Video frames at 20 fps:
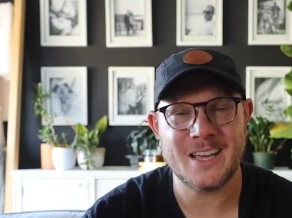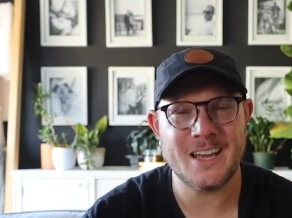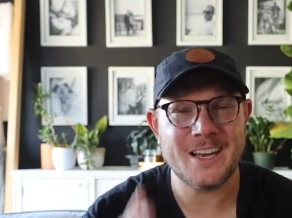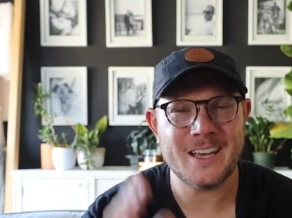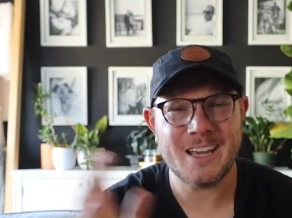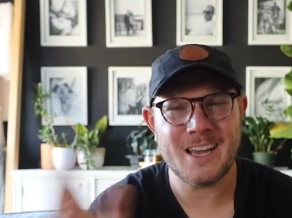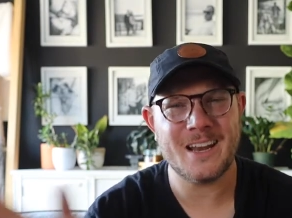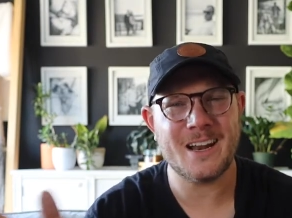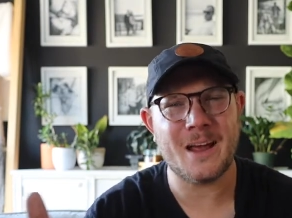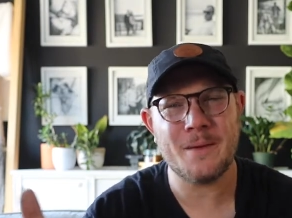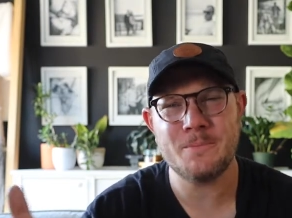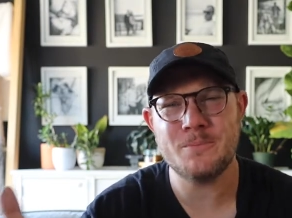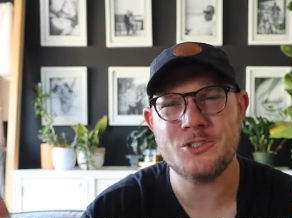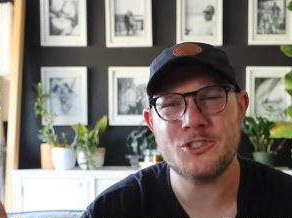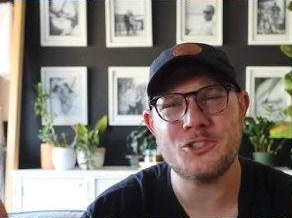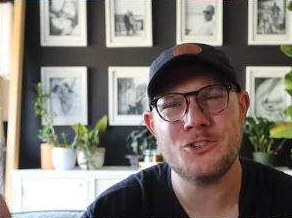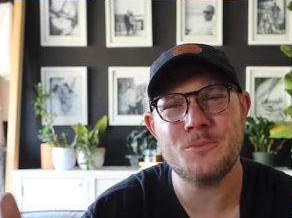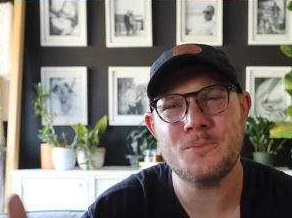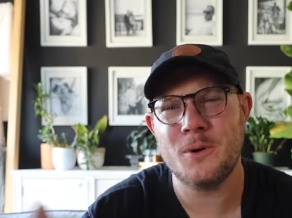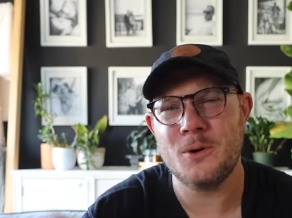And again, I'm
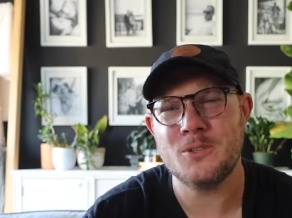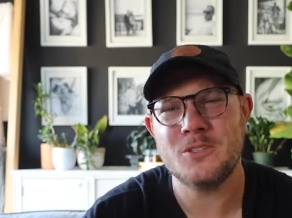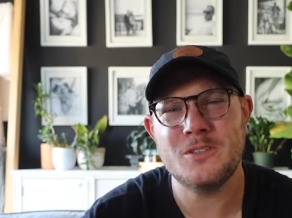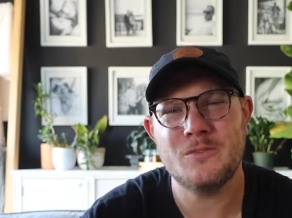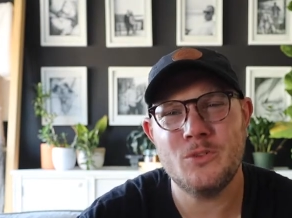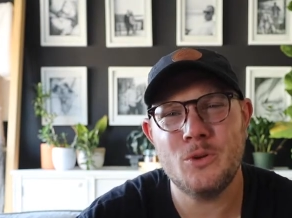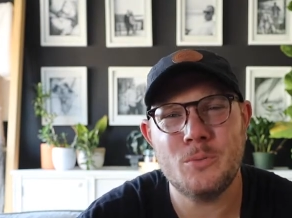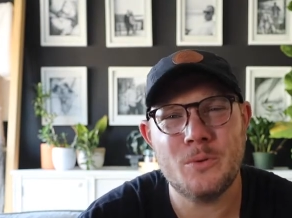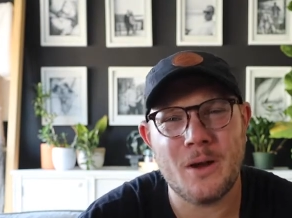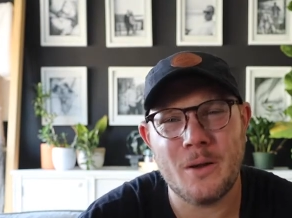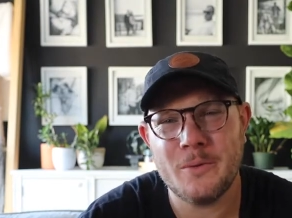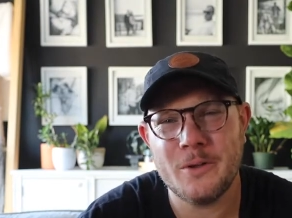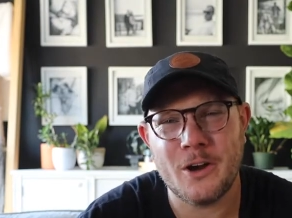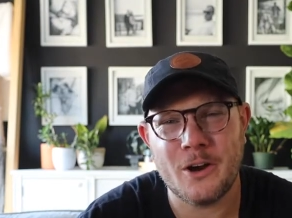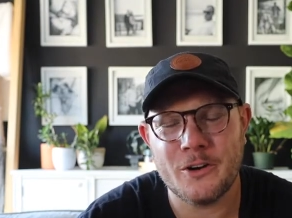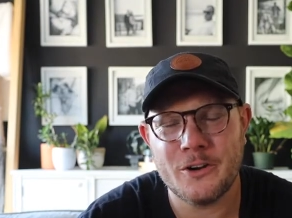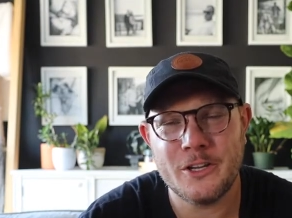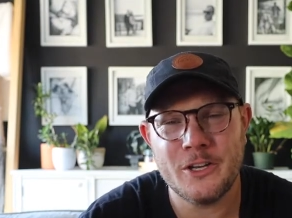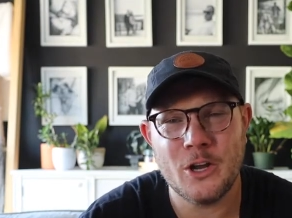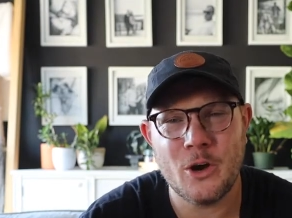sure most of you probably
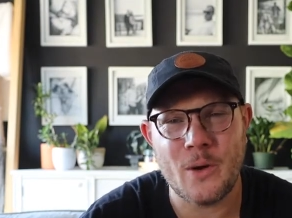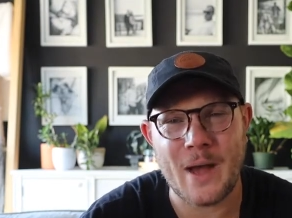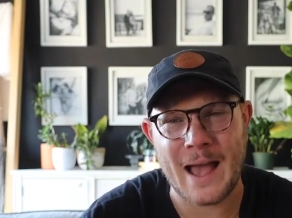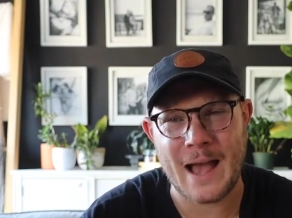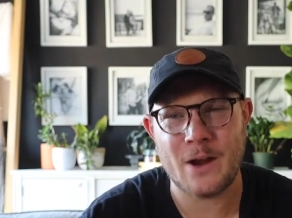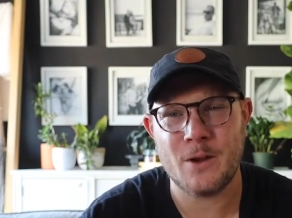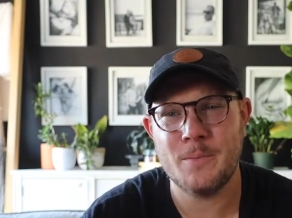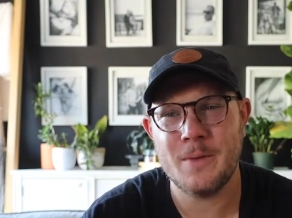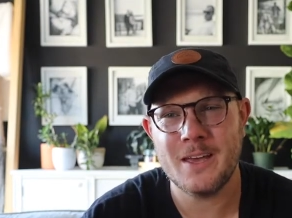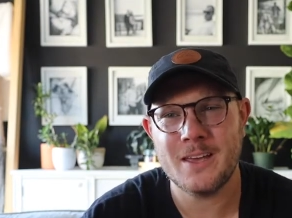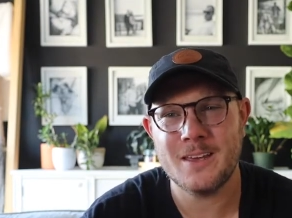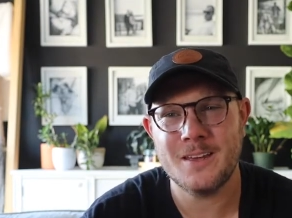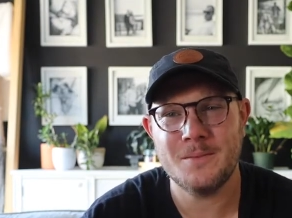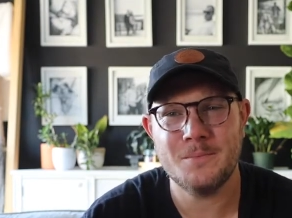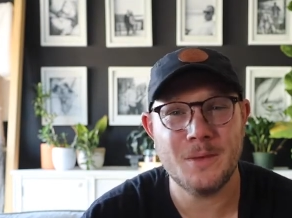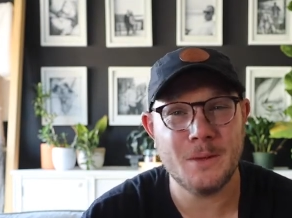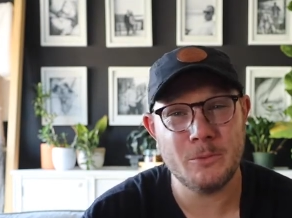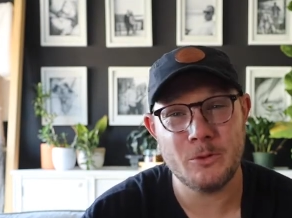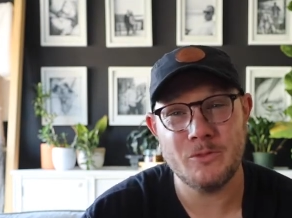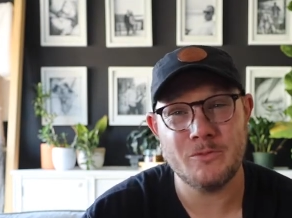already know how to make
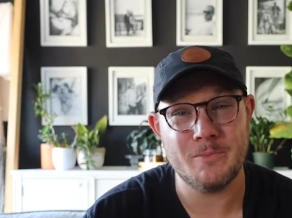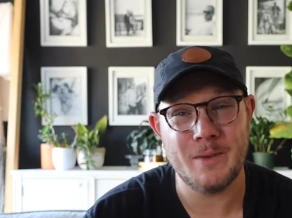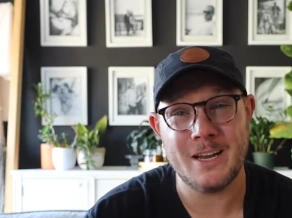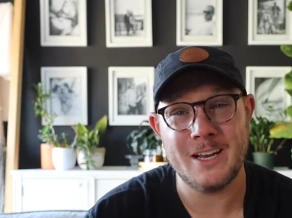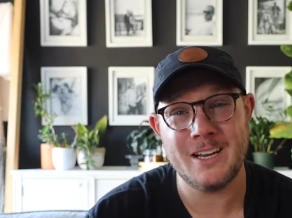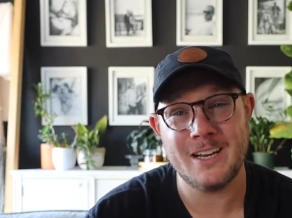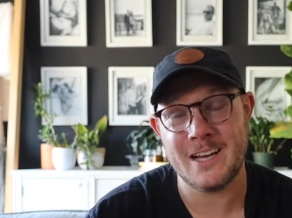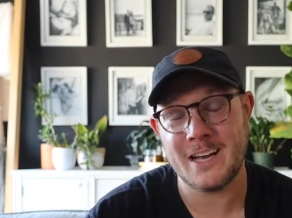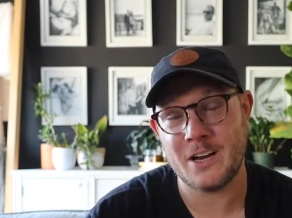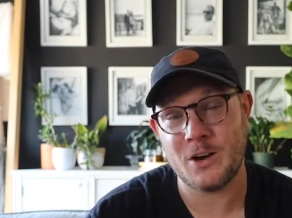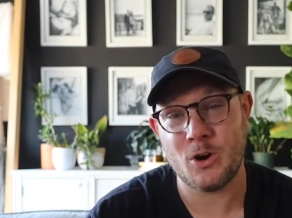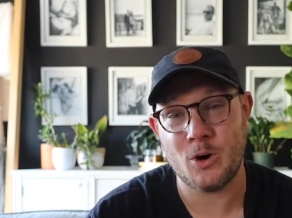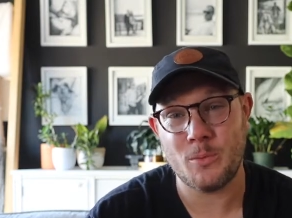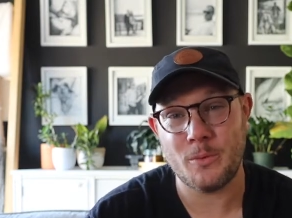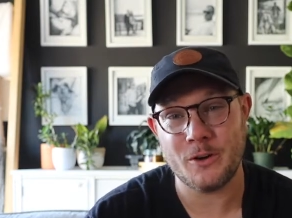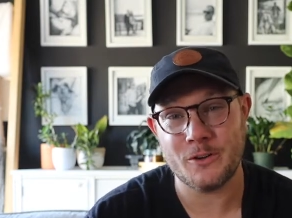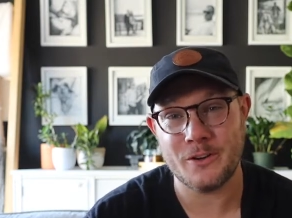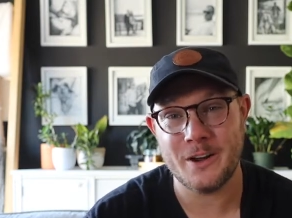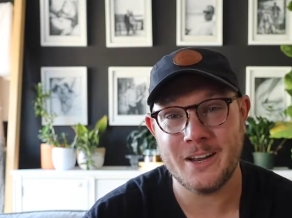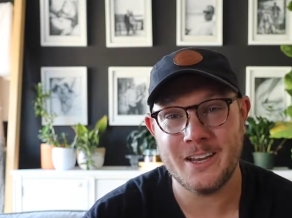it. Maybe you've made it at
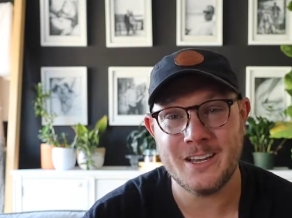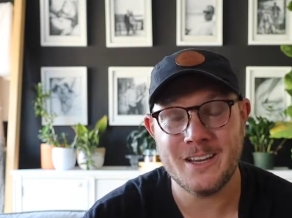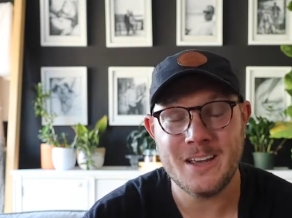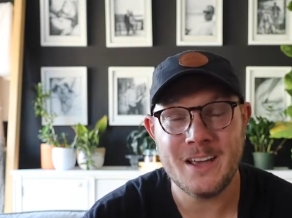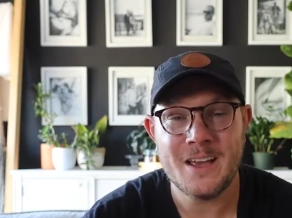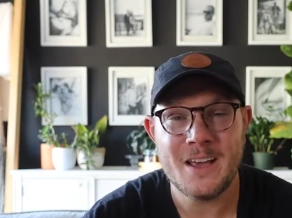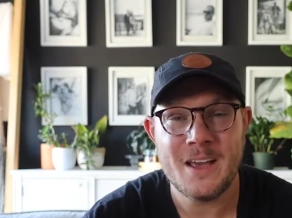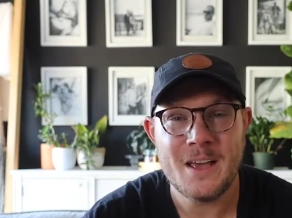home already.